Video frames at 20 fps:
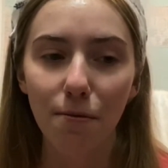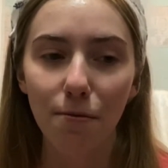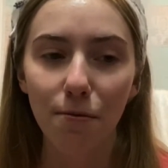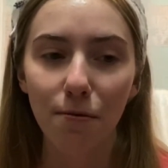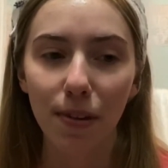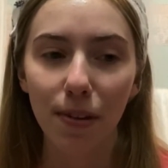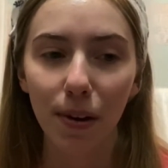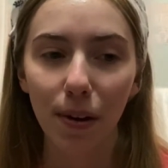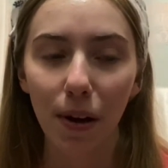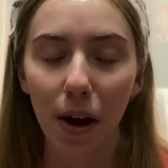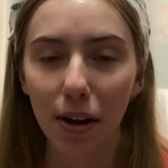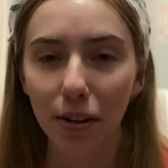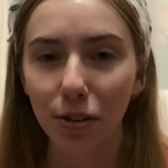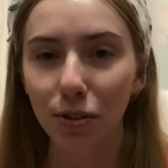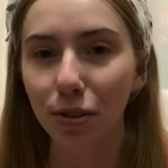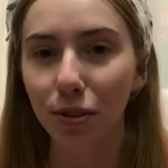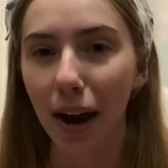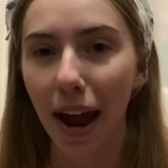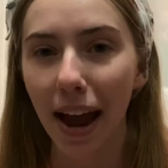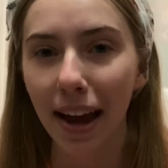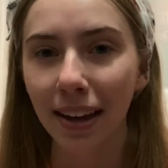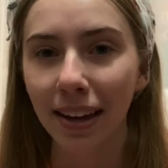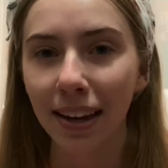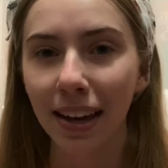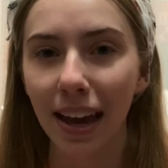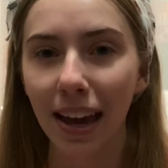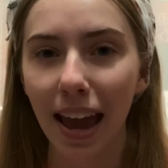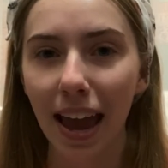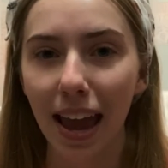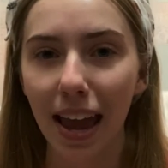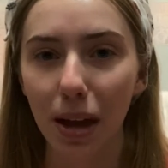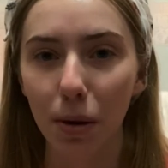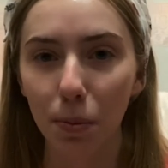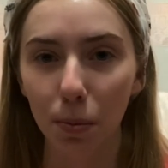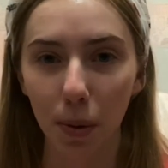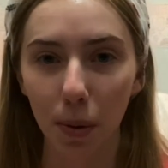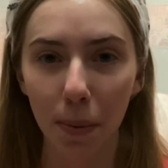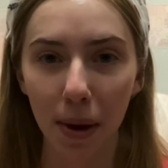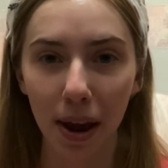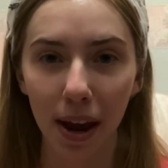feel on track and
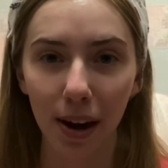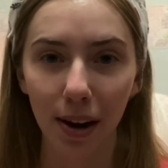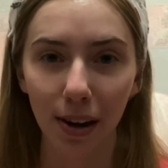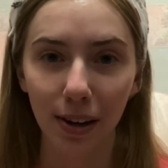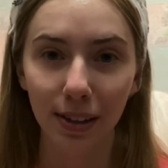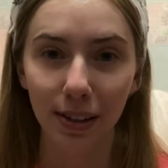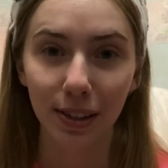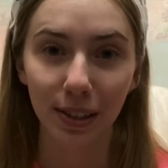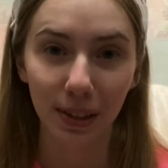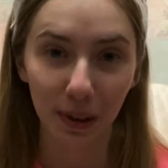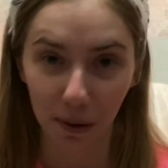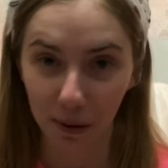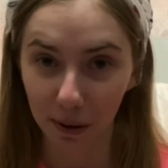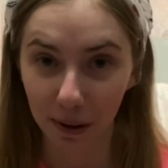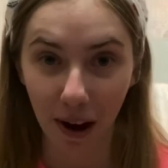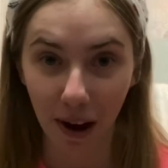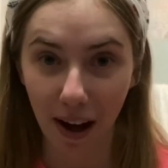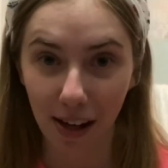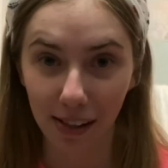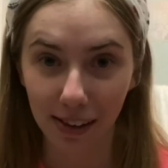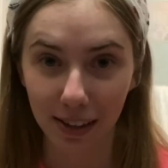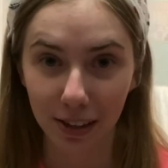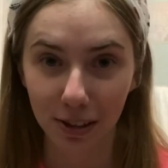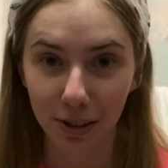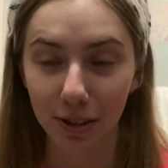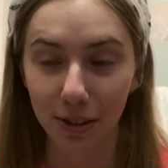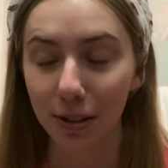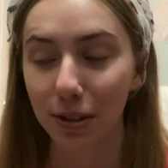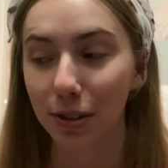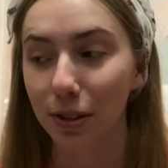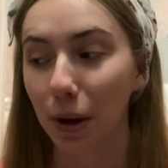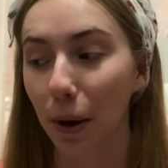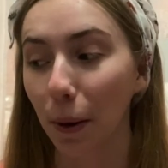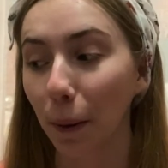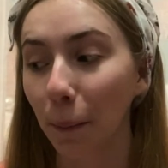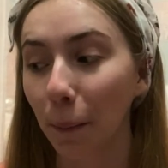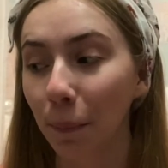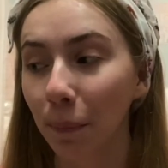prepared to go to college. So